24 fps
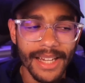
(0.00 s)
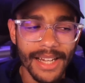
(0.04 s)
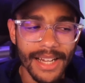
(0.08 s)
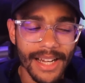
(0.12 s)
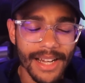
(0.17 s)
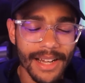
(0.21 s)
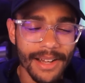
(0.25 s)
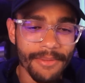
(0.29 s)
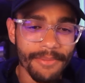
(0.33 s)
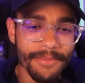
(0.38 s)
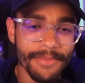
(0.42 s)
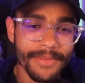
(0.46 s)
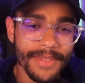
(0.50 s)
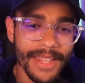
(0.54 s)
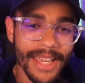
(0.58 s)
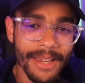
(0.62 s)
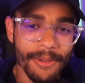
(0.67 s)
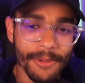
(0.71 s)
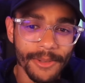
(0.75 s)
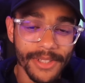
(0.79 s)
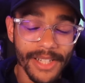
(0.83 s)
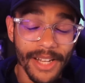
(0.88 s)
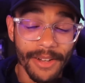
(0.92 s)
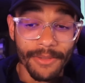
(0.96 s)
Um, it
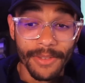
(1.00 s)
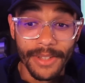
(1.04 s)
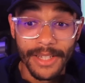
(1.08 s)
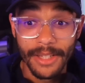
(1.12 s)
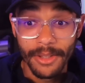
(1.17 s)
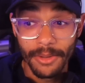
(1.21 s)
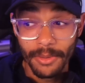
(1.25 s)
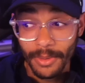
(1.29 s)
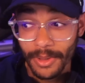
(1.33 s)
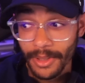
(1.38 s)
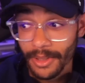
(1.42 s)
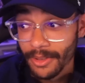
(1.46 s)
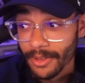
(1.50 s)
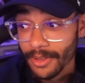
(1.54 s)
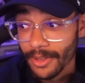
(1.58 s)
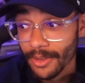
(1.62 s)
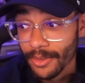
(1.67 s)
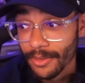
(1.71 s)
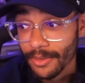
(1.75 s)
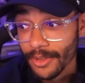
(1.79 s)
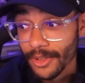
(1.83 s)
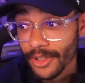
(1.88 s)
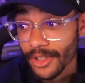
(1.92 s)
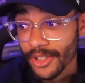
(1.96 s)
was definitely a thriller, though,
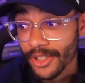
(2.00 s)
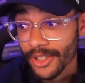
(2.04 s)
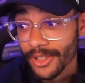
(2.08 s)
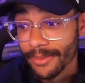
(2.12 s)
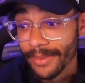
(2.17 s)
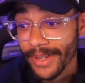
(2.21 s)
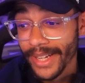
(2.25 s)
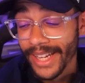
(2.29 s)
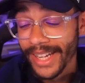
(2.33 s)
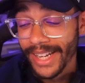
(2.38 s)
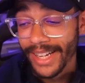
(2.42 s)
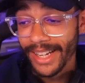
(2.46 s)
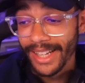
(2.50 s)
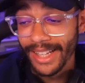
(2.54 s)
for sure, man.